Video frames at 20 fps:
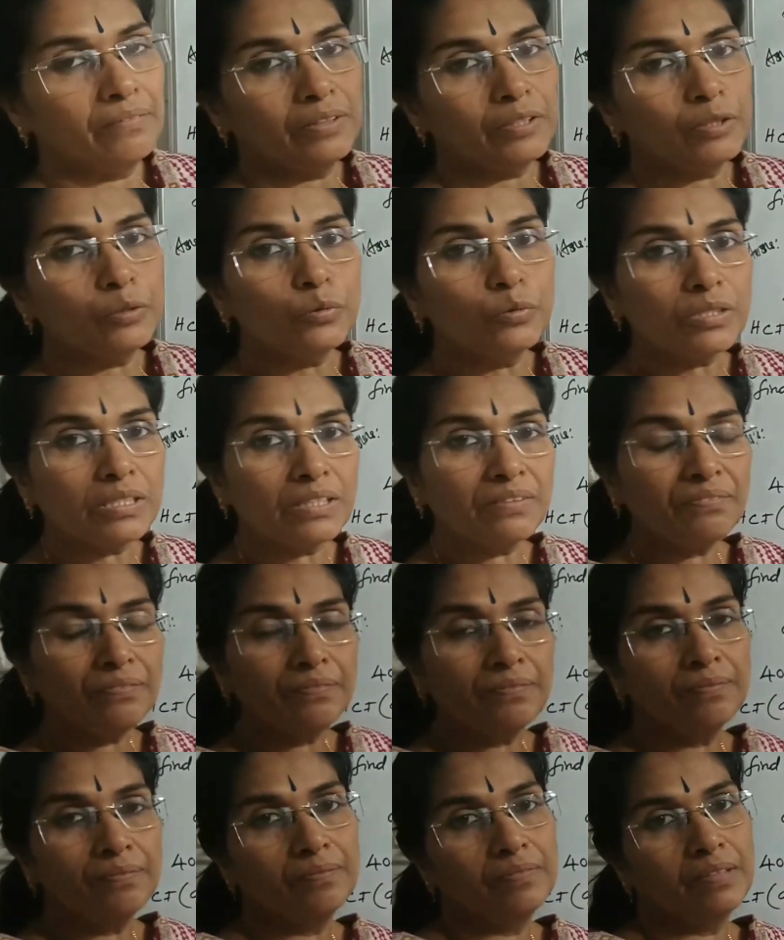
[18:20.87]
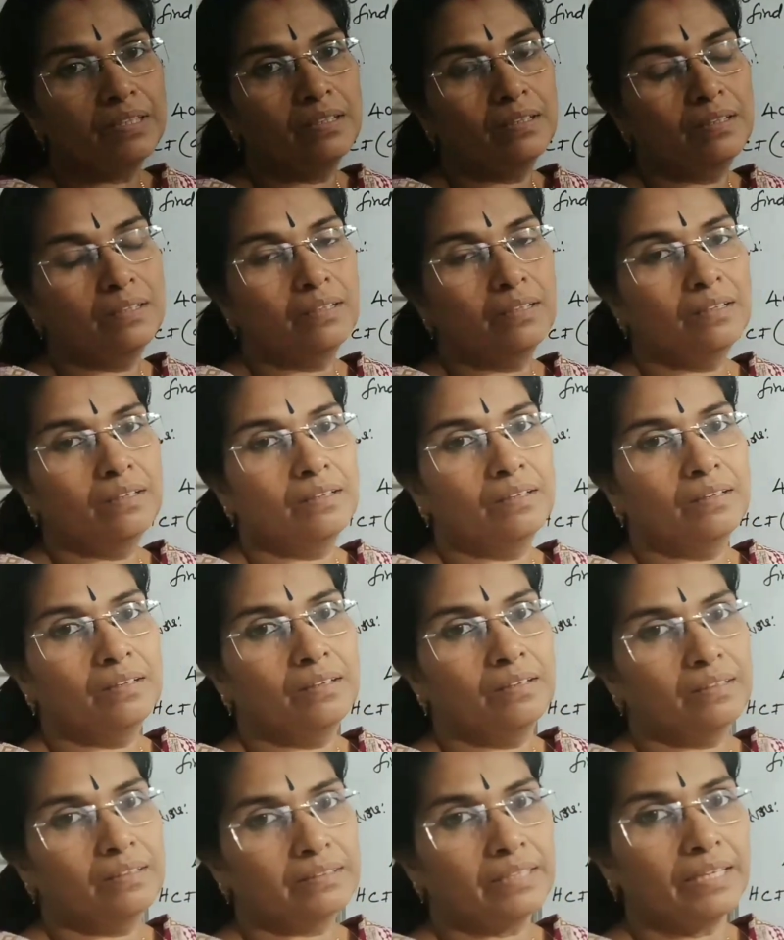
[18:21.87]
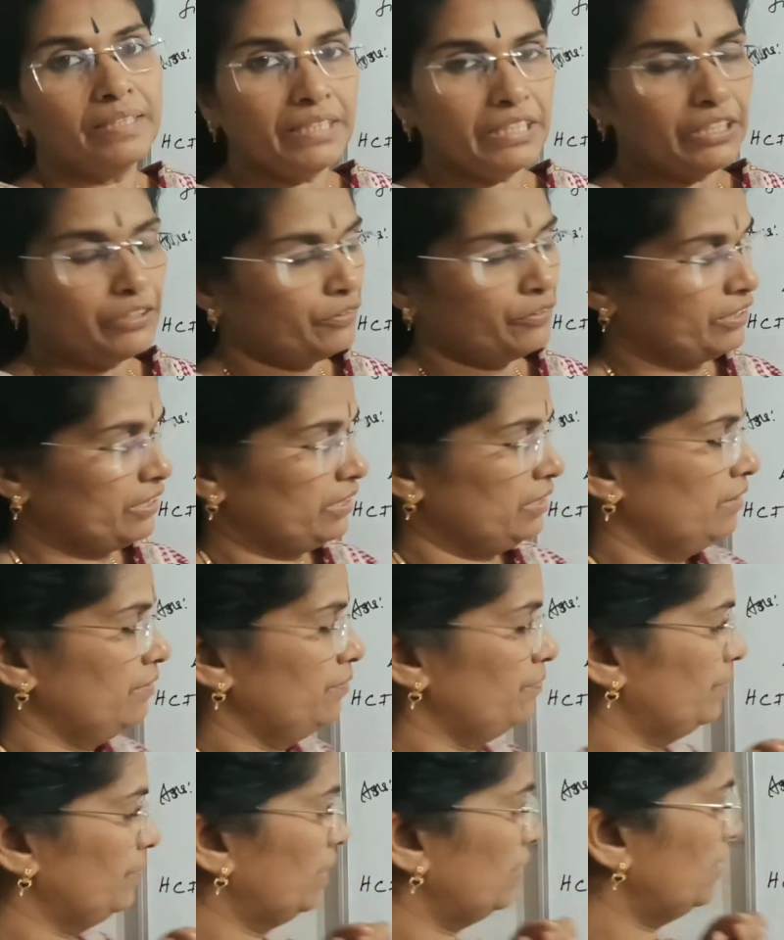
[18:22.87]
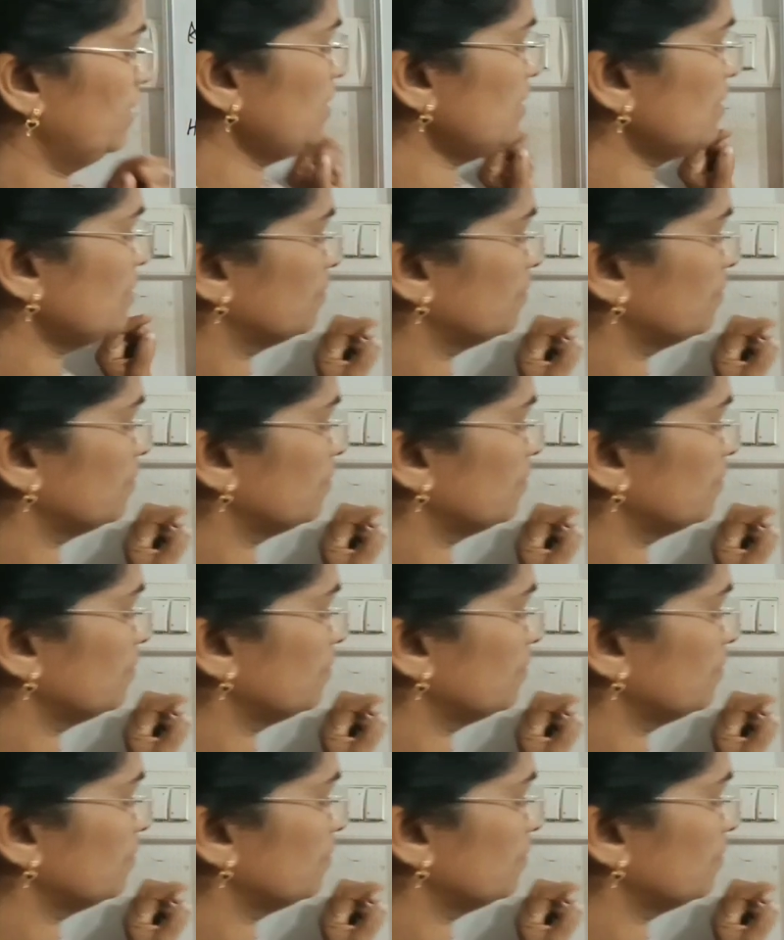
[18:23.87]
using that equation. That is